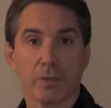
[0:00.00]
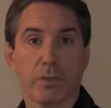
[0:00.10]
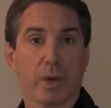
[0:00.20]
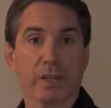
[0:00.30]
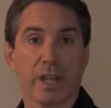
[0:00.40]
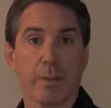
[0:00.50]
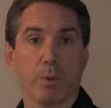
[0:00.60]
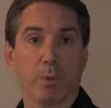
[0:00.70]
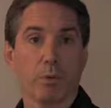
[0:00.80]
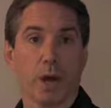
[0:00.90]
For
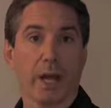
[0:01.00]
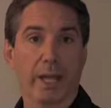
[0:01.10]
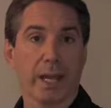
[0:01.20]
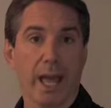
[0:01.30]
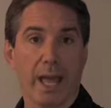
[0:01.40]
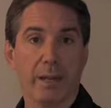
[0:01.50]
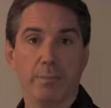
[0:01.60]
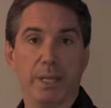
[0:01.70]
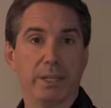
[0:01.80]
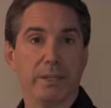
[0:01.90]
example,
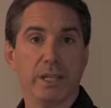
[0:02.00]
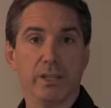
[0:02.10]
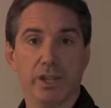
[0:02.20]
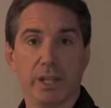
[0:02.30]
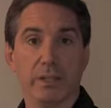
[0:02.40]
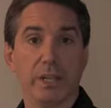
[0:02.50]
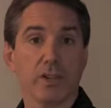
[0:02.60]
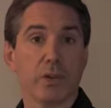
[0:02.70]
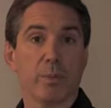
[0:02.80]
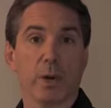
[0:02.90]

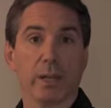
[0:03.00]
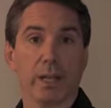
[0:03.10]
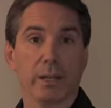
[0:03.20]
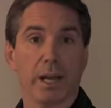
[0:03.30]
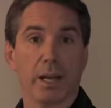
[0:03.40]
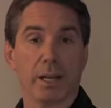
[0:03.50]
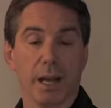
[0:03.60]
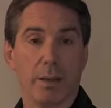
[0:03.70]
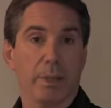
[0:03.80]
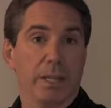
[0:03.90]

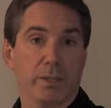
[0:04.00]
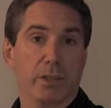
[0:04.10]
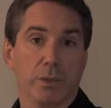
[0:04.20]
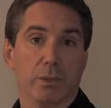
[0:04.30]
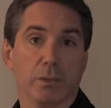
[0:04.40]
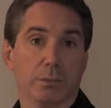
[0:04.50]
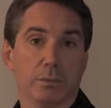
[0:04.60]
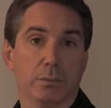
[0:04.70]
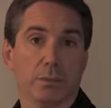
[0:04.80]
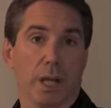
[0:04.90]
brian@pcgdigitalmarketing.com is a Google
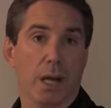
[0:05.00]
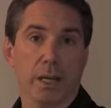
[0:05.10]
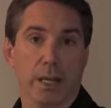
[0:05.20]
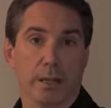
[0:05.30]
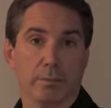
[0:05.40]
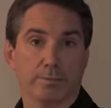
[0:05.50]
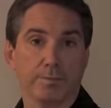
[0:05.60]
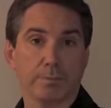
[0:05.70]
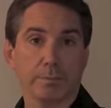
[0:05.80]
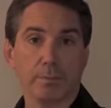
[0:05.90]
login.
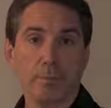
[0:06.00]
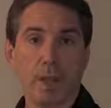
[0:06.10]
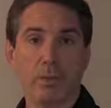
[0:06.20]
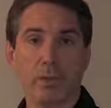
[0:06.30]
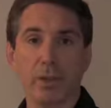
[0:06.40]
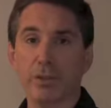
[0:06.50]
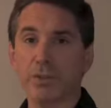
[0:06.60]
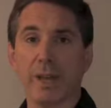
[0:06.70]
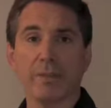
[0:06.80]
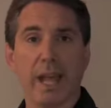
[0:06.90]
So you just
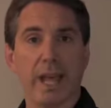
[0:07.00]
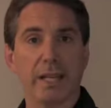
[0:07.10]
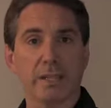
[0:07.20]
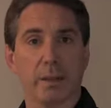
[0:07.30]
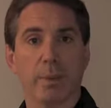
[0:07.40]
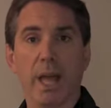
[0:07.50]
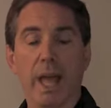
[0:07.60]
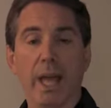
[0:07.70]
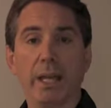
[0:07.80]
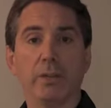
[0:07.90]
have to ask them,
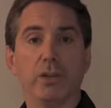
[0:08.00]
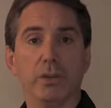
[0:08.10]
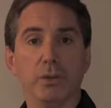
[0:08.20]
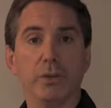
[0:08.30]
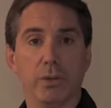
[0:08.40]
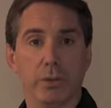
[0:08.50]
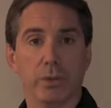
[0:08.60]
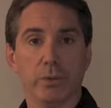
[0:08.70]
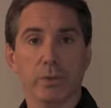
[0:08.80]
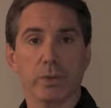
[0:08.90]
hey, do you
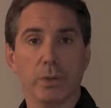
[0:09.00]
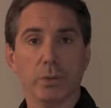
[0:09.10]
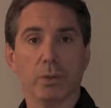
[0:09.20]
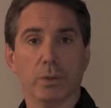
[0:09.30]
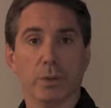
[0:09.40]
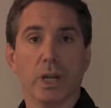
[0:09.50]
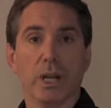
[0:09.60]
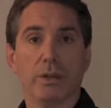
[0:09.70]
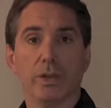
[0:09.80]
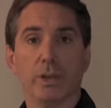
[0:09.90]
use Google?
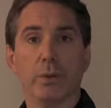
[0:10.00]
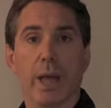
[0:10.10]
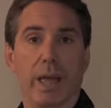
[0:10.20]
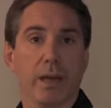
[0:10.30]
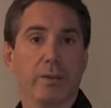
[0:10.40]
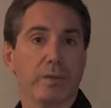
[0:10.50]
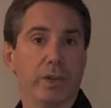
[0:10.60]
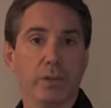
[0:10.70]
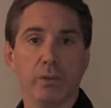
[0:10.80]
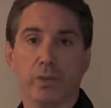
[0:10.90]
Do you have a
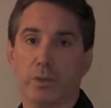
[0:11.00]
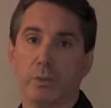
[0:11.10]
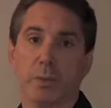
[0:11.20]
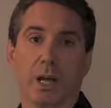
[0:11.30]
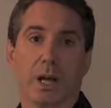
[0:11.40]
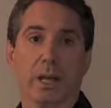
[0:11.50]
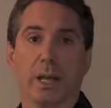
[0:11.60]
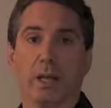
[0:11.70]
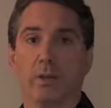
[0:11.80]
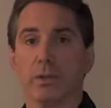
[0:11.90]
YouTube
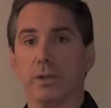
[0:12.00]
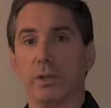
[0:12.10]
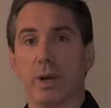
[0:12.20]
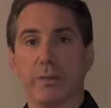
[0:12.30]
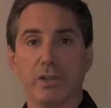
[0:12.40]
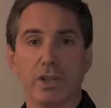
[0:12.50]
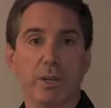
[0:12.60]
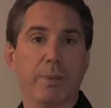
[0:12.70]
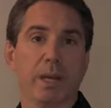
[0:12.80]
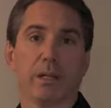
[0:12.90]
login, or do you have a
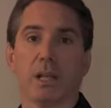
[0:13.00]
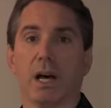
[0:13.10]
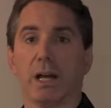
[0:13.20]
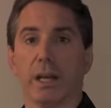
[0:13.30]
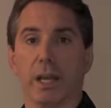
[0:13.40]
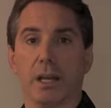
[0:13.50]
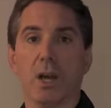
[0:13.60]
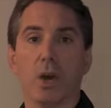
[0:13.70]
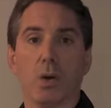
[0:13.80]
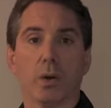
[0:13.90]
Gmail login,
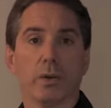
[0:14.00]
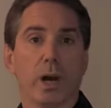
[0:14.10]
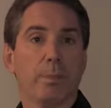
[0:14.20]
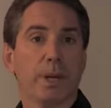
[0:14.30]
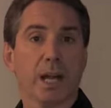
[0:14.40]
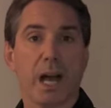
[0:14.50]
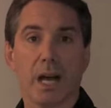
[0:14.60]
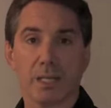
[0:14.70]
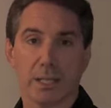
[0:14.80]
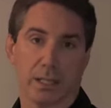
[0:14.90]
or a
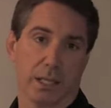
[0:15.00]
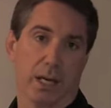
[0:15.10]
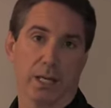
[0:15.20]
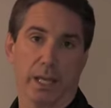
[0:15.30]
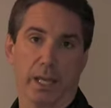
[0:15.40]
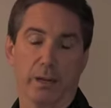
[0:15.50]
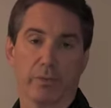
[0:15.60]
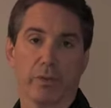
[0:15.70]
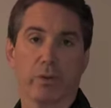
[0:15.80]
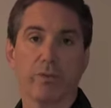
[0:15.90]
Picasa login
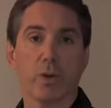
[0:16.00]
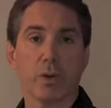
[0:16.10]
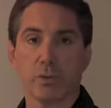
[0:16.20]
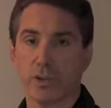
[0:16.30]
for photo